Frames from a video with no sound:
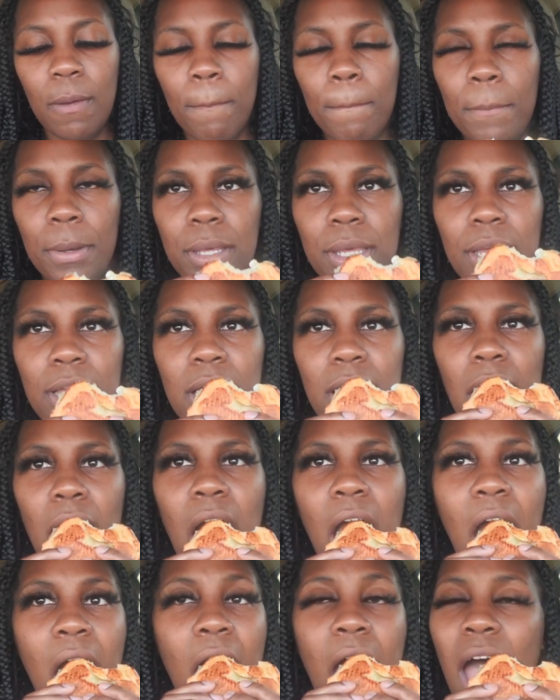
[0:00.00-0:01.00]
But
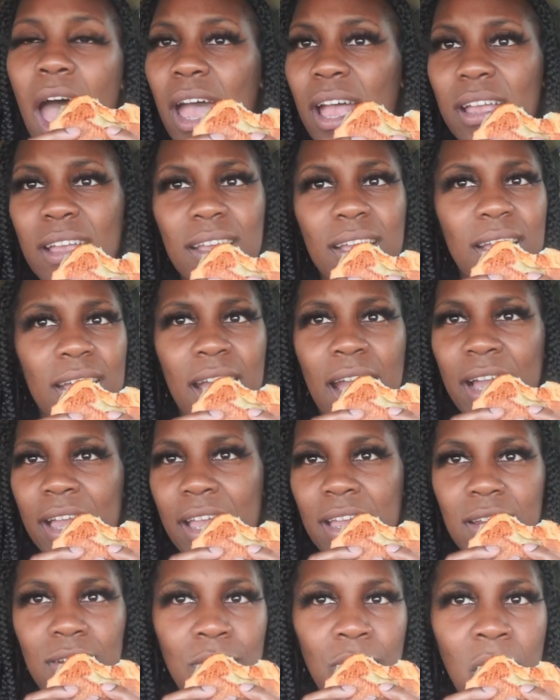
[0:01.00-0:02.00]
I
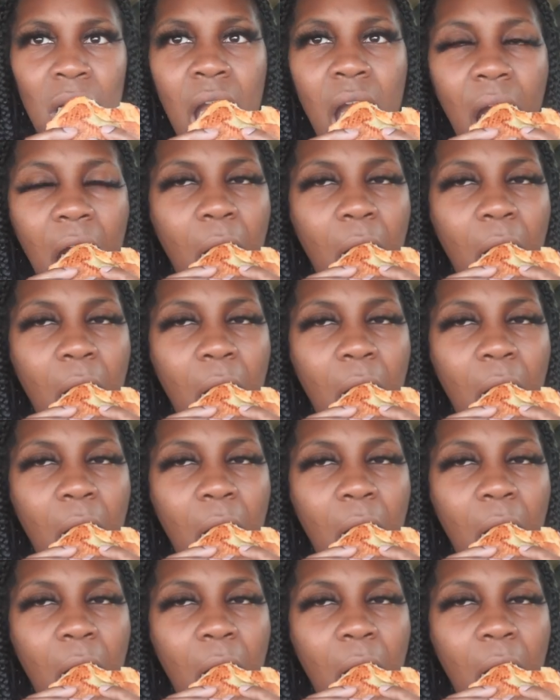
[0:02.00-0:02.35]
can't do it.